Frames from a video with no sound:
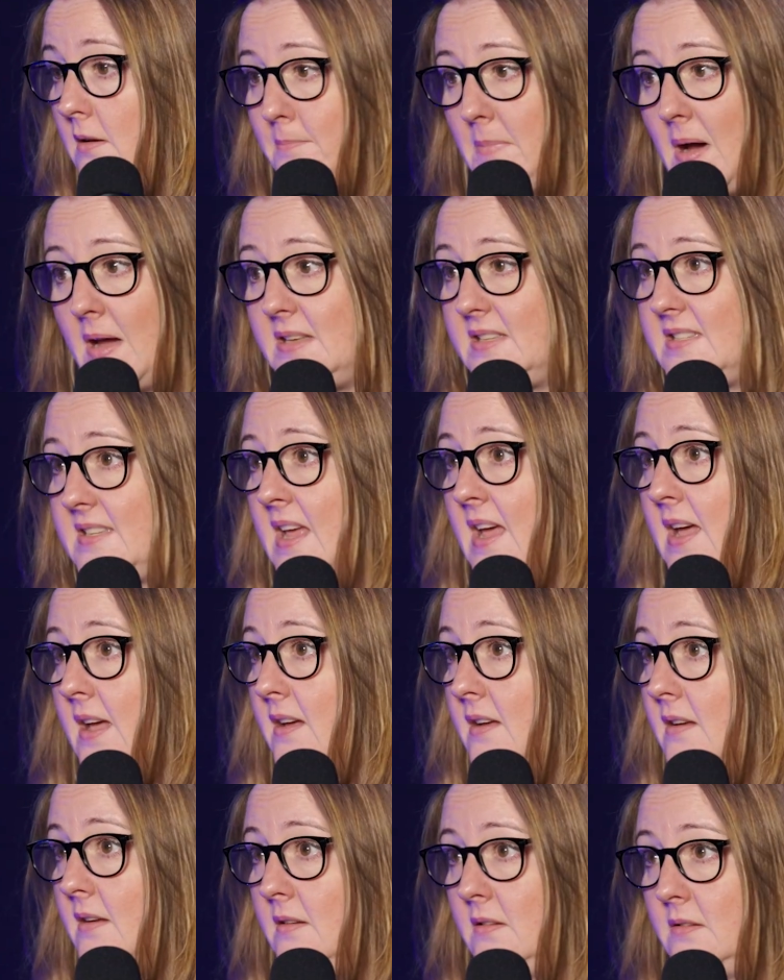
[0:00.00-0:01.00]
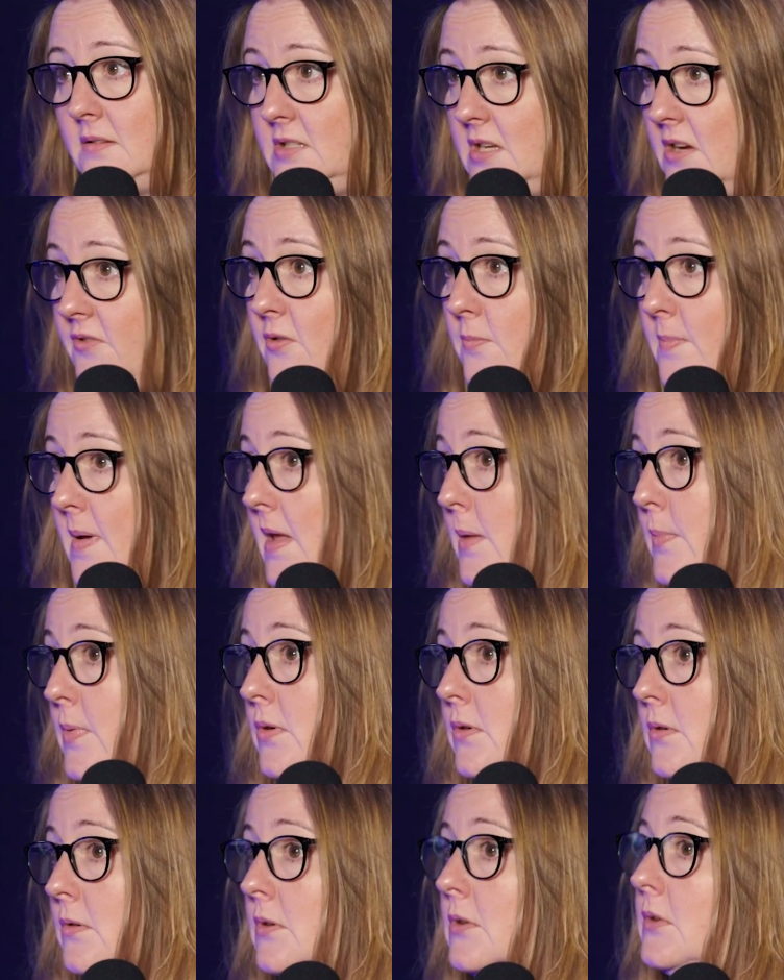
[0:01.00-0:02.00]
mindset, different
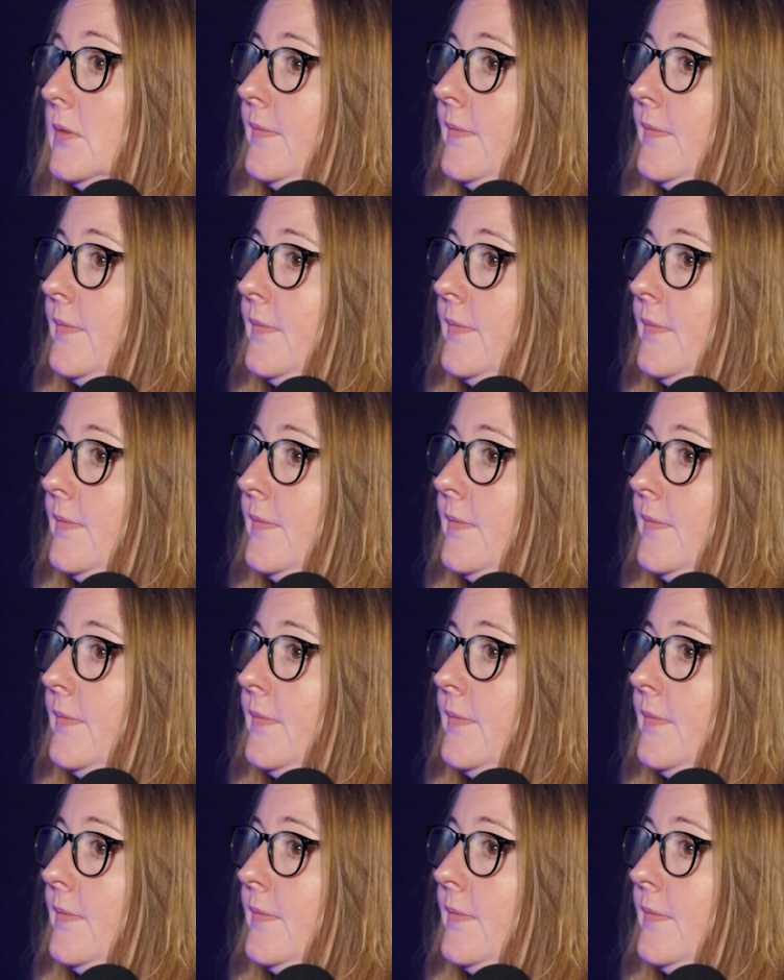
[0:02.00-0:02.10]
people.